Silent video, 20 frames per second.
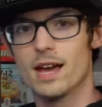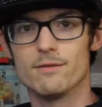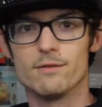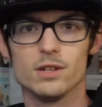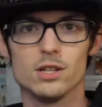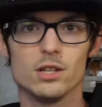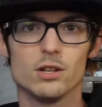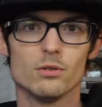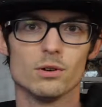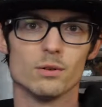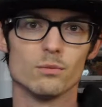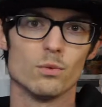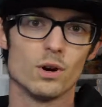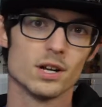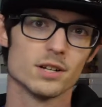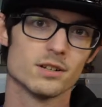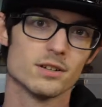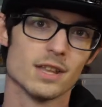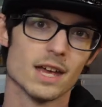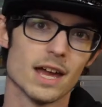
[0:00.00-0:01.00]
video and
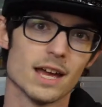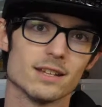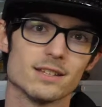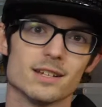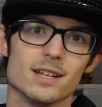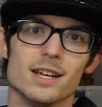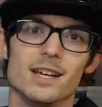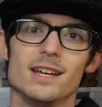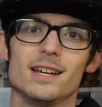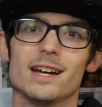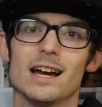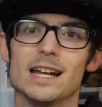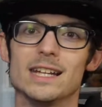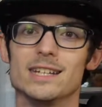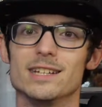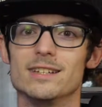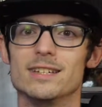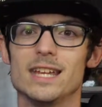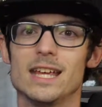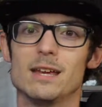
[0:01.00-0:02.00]
watched that, I
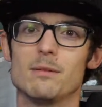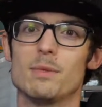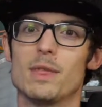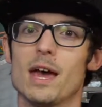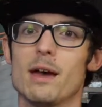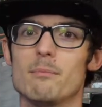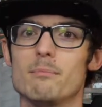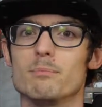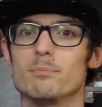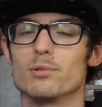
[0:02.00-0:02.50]
did name that